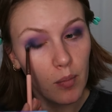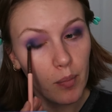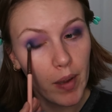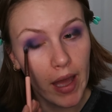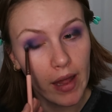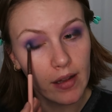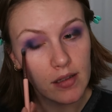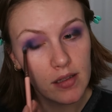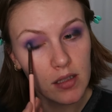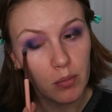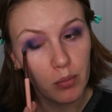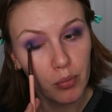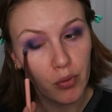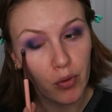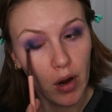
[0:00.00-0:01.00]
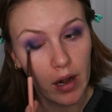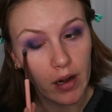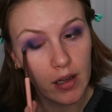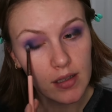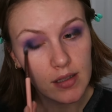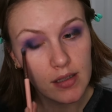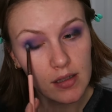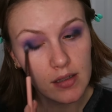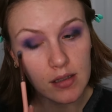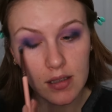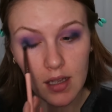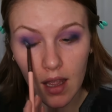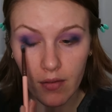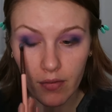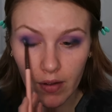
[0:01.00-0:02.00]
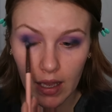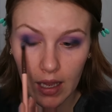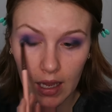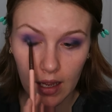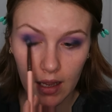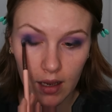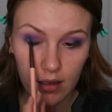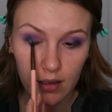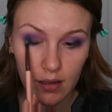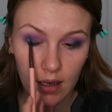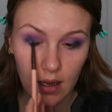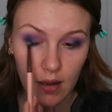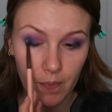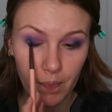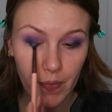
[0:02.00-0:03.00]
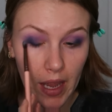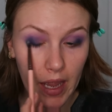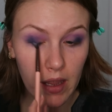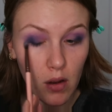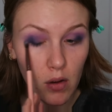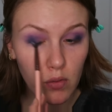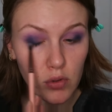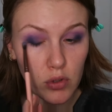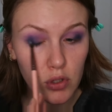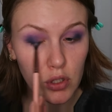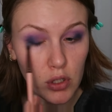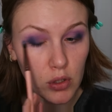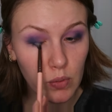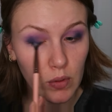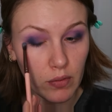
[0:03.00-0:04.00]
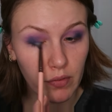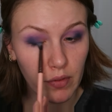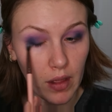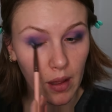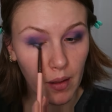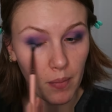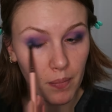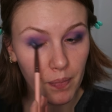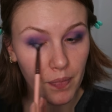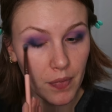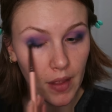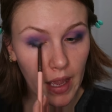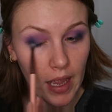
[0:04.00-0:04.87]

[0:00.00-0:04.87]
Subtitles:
palettes and products and stuff, and I own two of them.